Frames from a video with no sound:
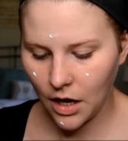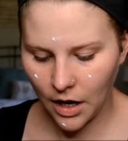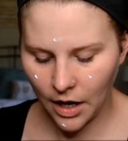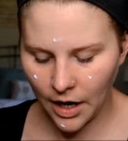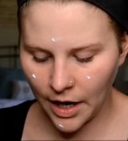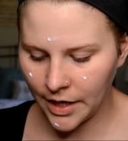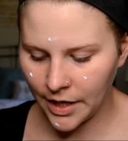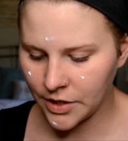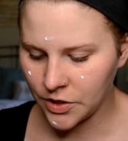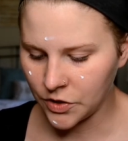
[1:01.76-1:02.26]

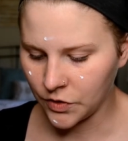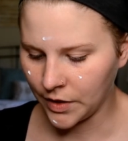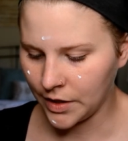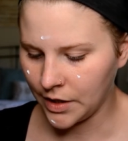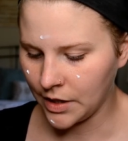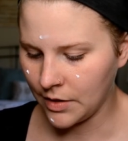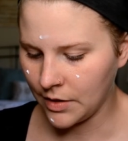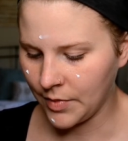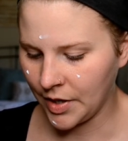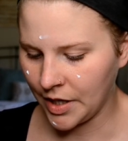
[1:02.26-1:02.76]
I enjoyed
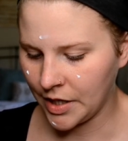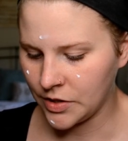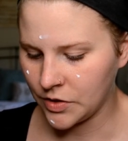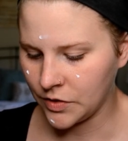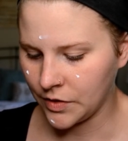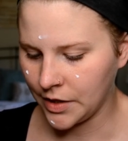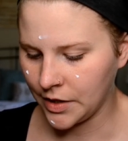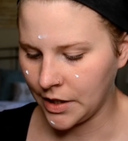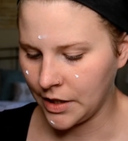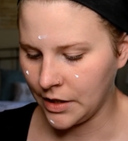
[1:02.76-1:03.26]
them. I
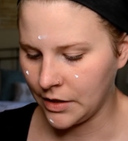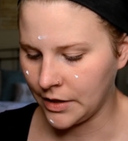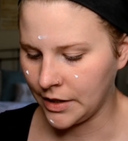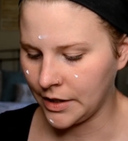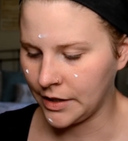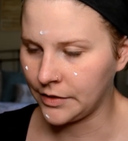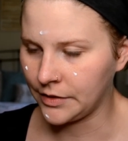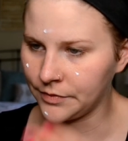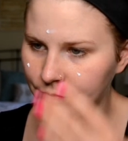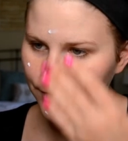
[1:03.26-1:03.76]
enjoyed
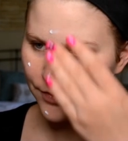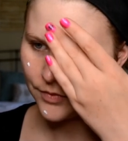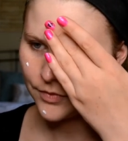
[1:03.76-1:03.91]
hearing